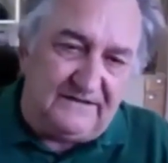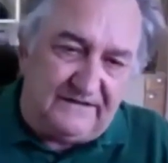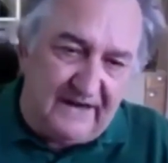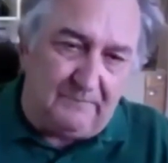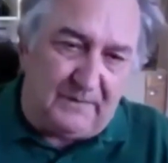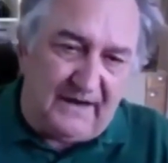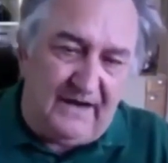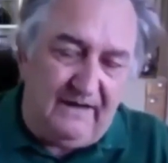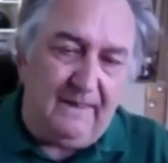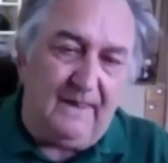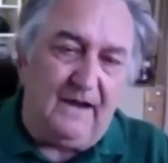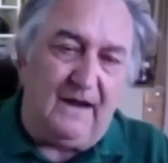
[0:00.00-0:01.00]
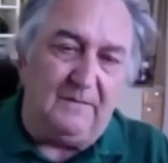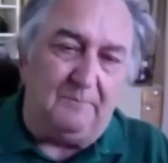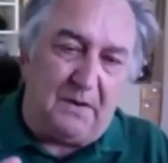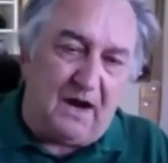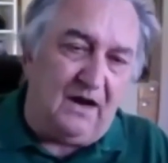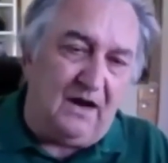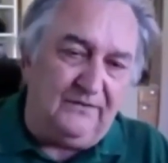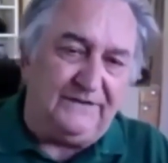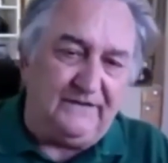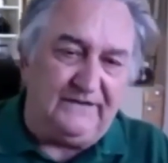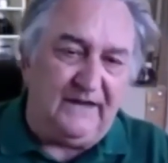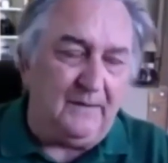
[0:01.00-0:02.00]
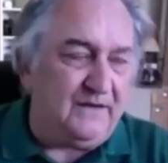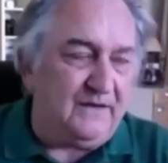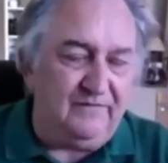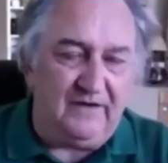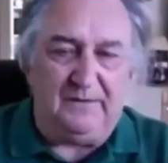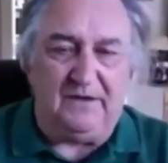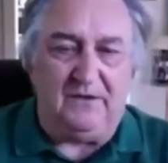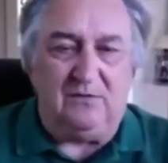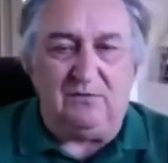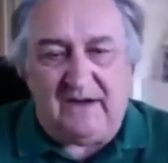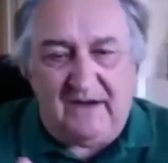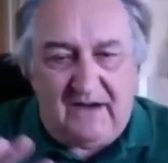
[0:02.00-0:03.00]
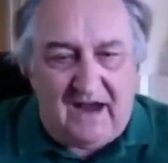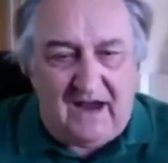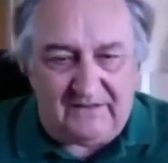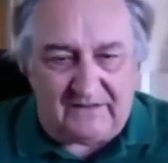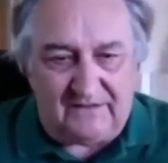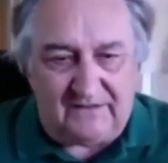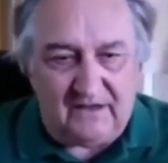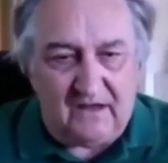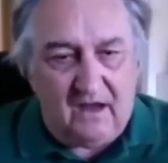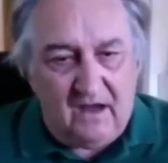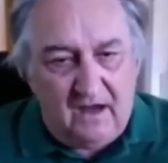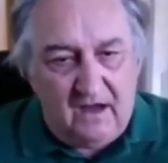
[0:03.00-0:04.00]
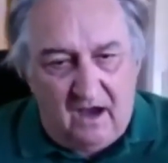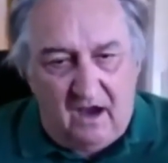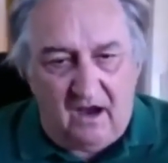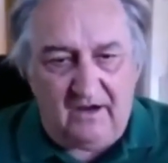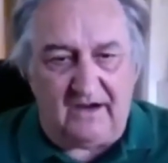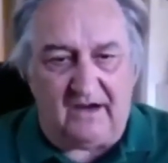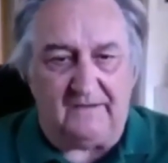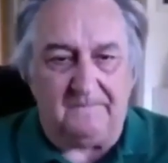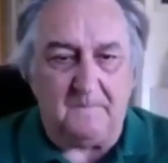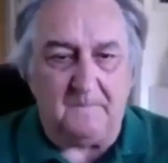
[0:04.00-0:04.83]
debris, and part of the debris will be nucleic acids, RNA.